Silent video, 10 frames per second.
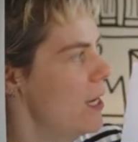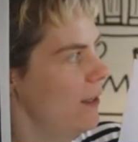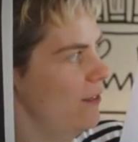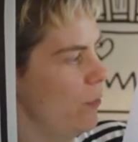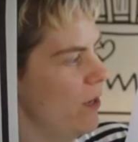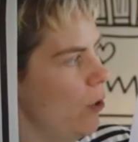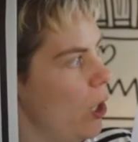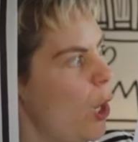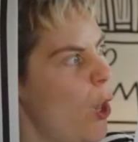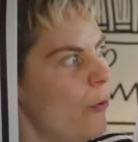So we've got
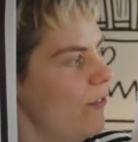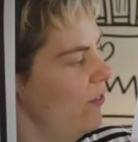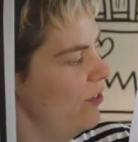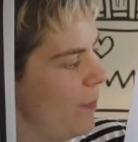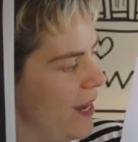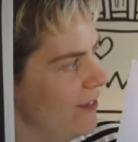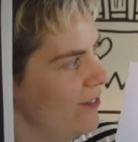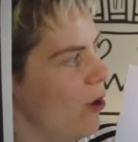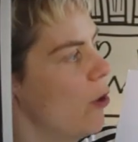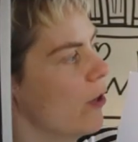lots of
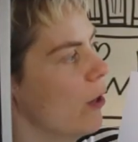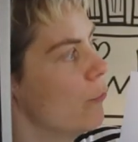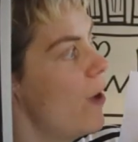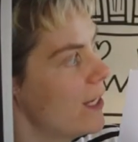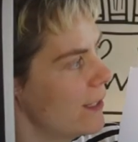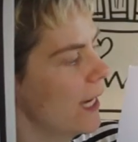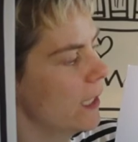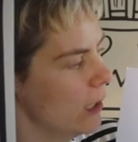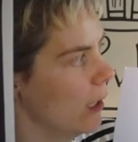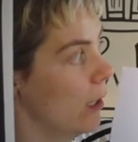space on our
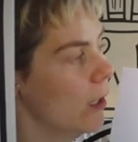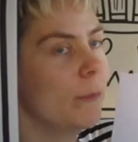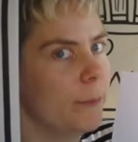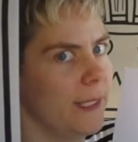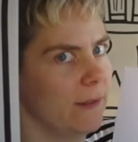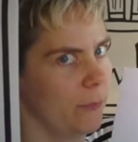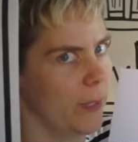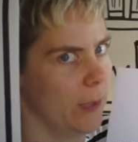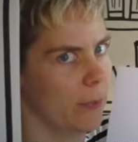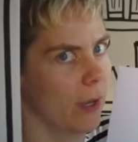rectangular piece of
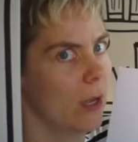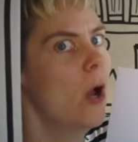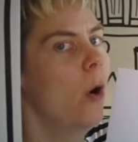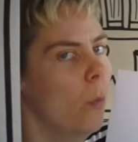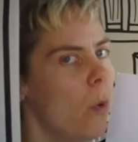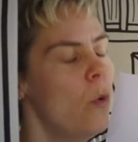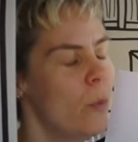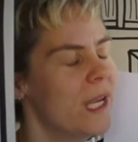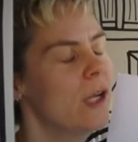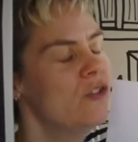paper. What
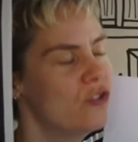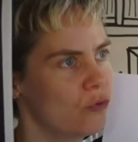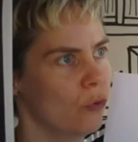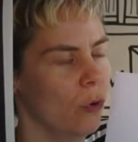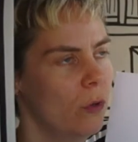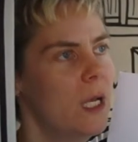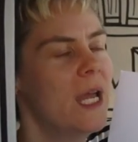we're going to draw,